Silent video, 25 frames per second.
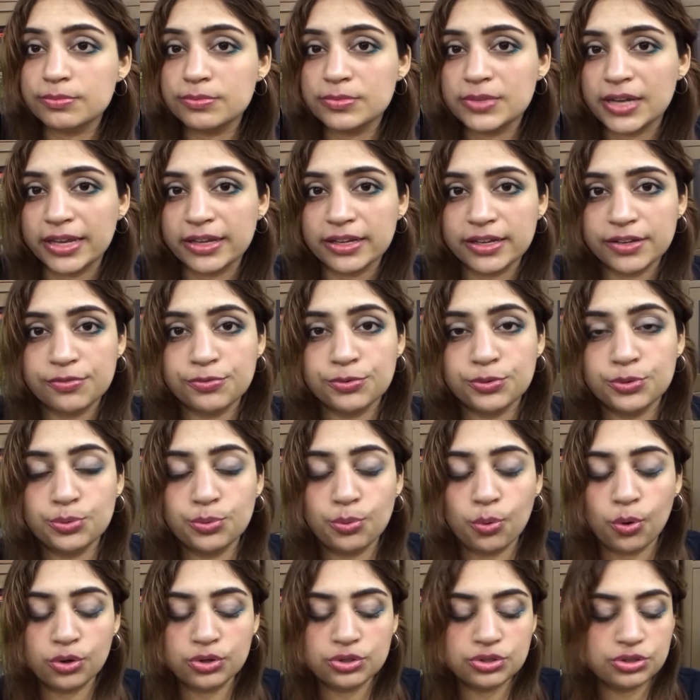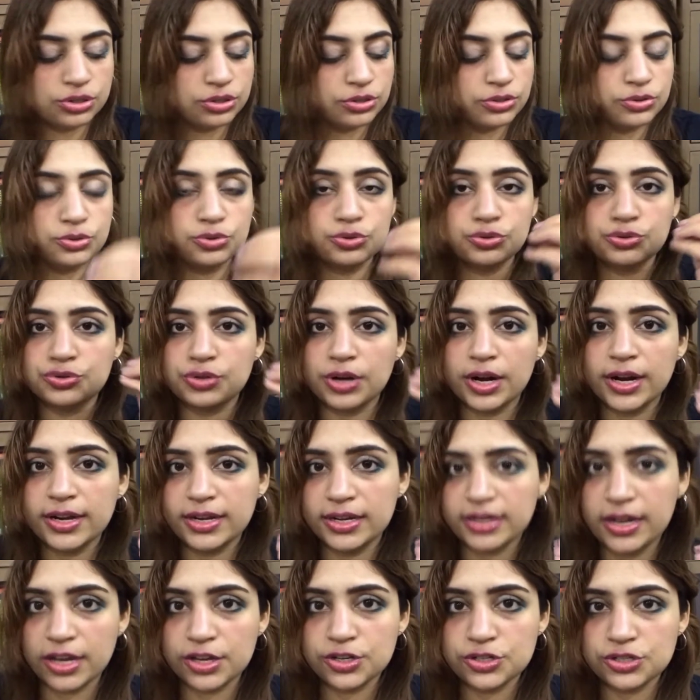like if you want to try
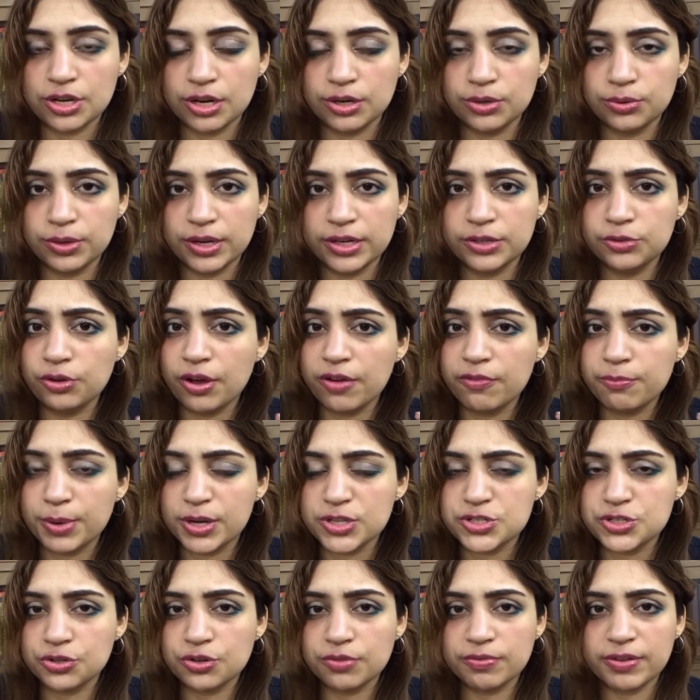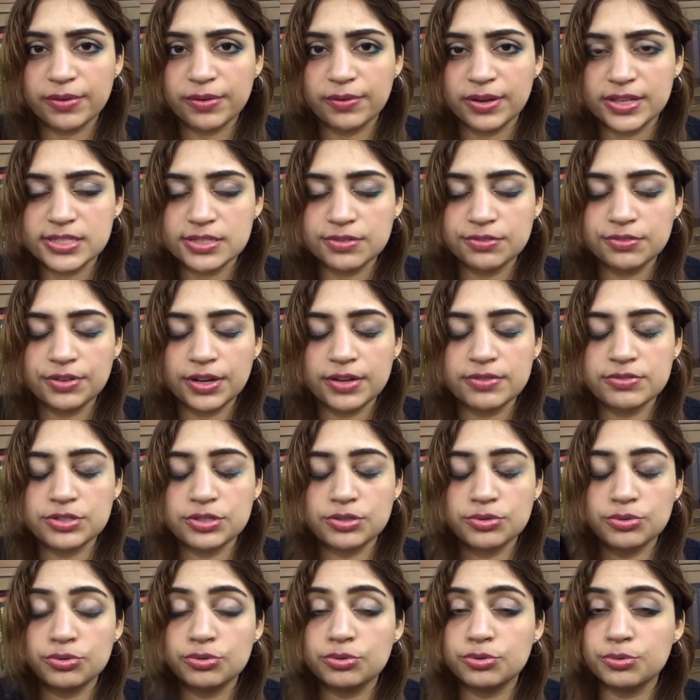an eyeshadow and you have budget of like
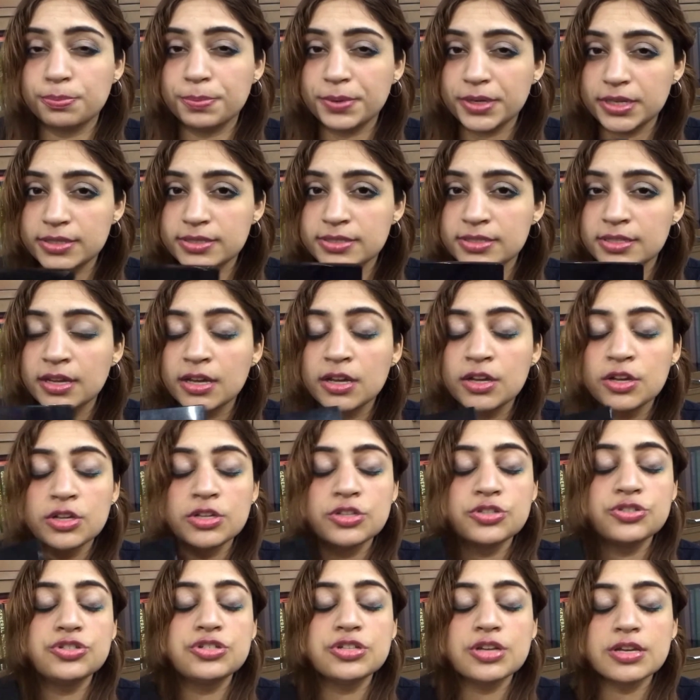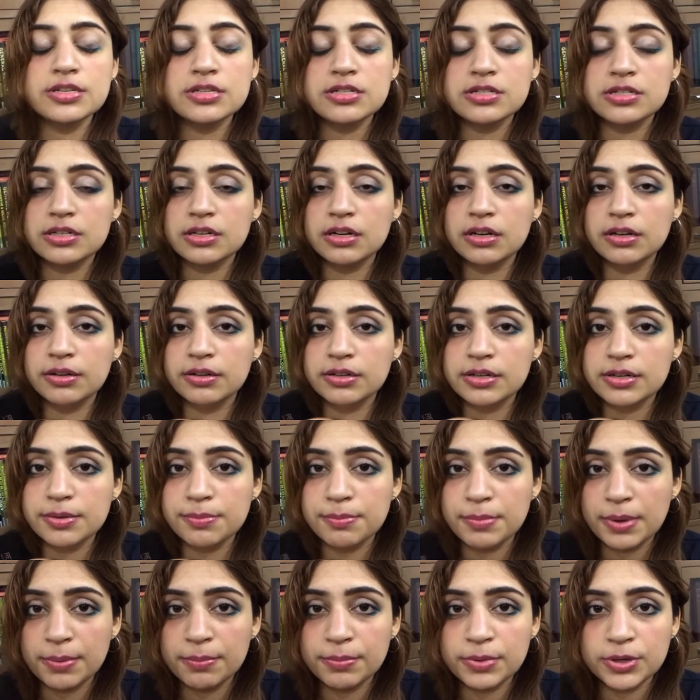1750 rupees, just
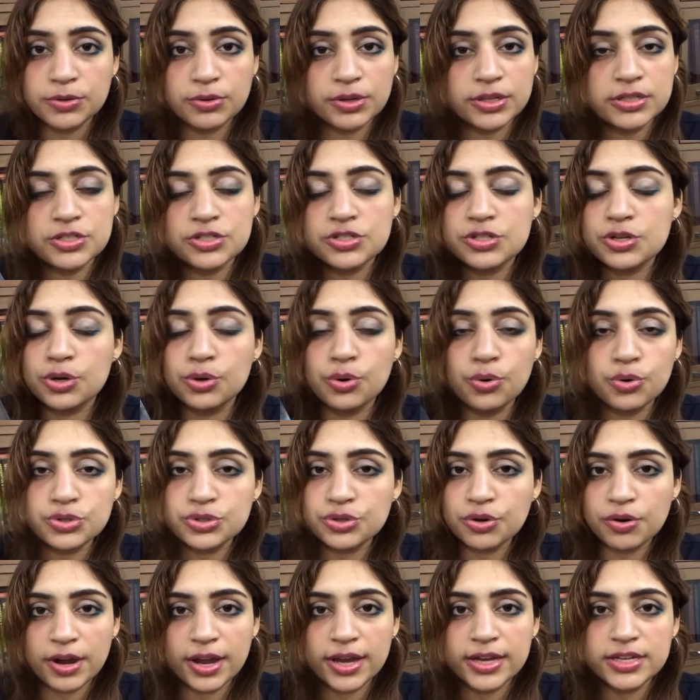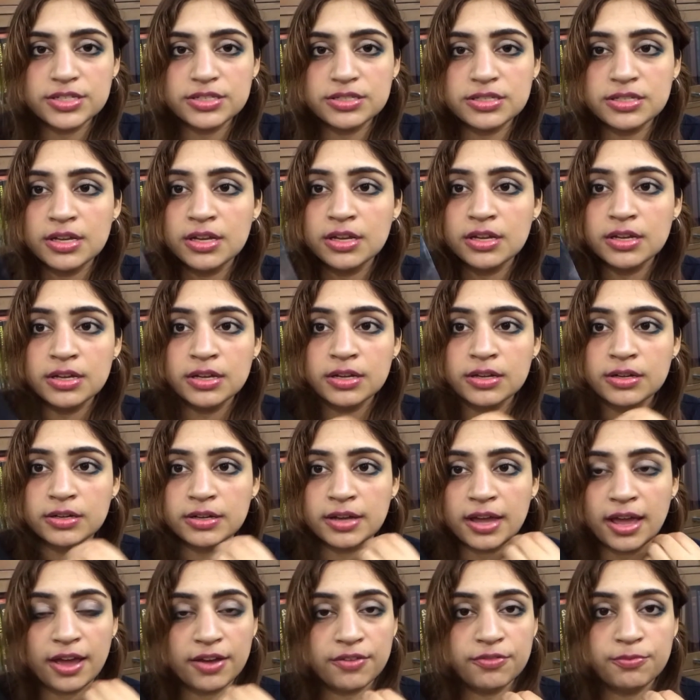remember, you can just close your eyes,
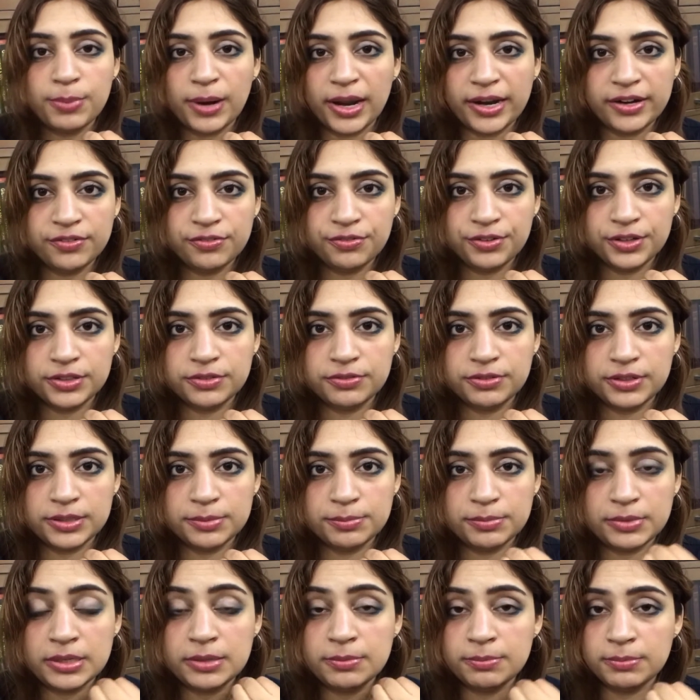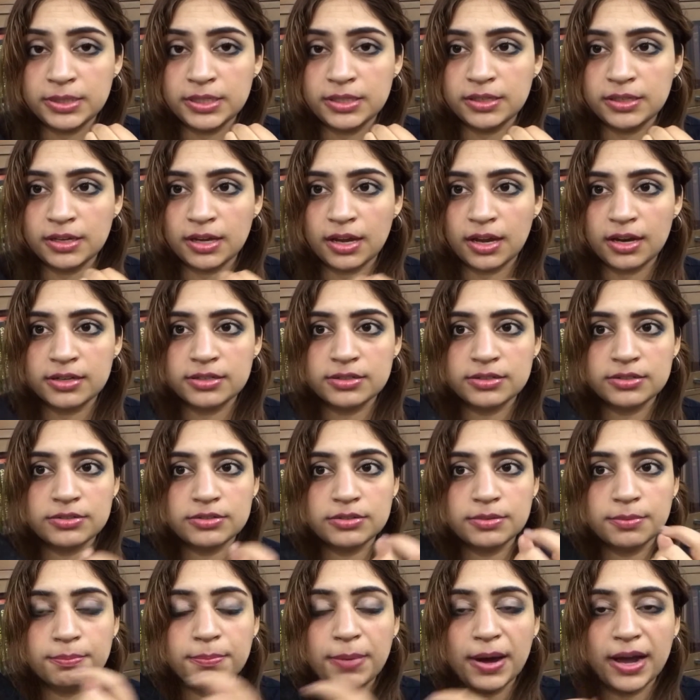have blind faith in me, and
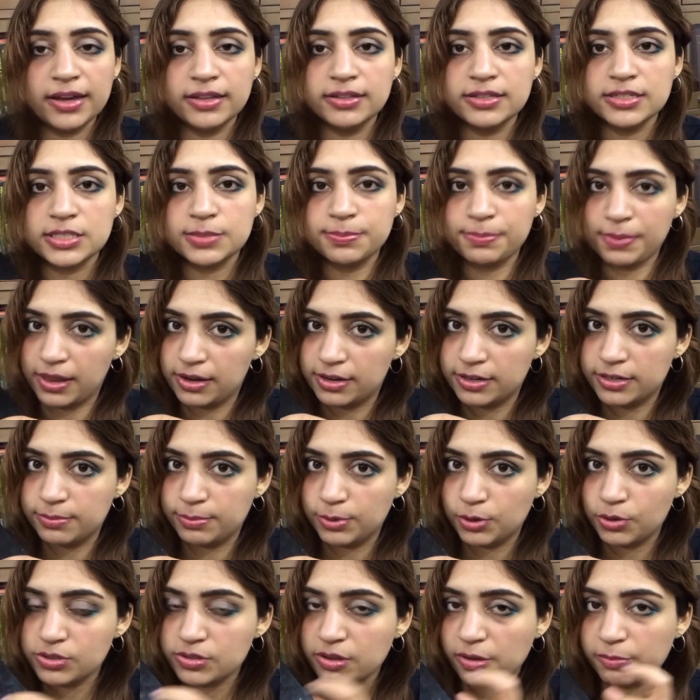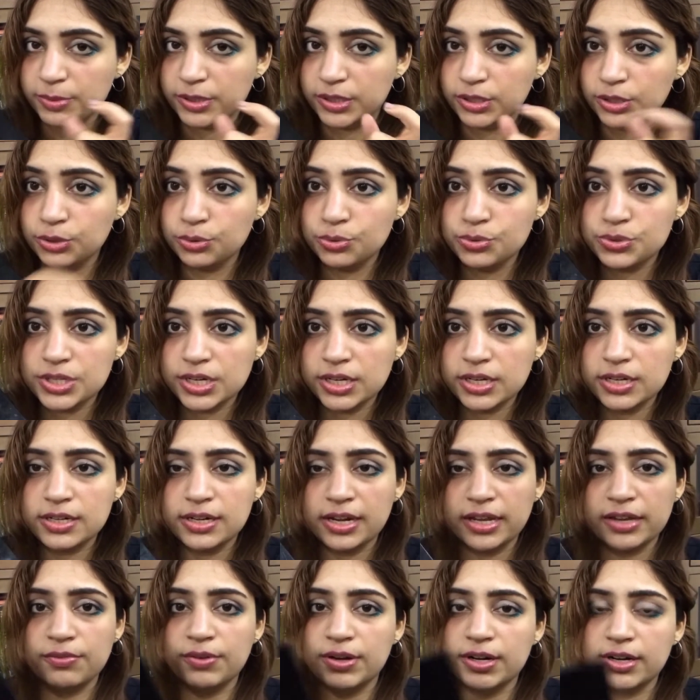buy this palette, because I've been using it
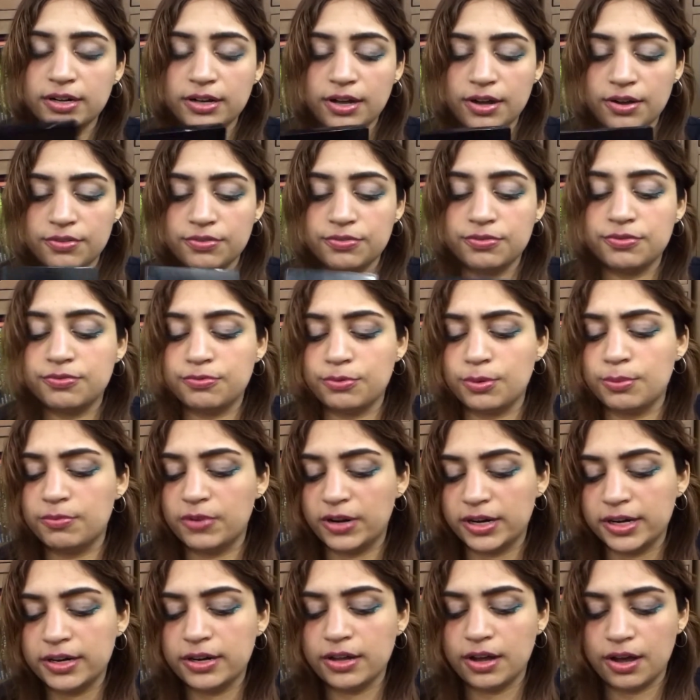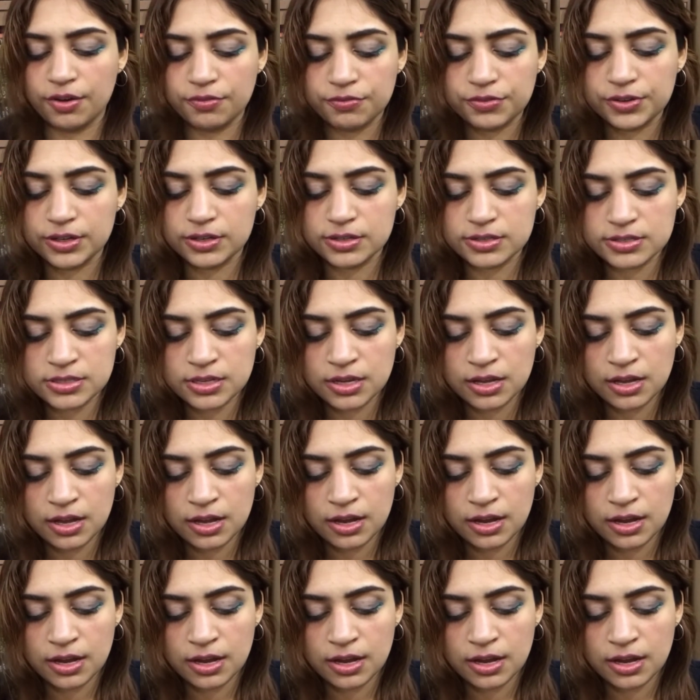like 1.5 years,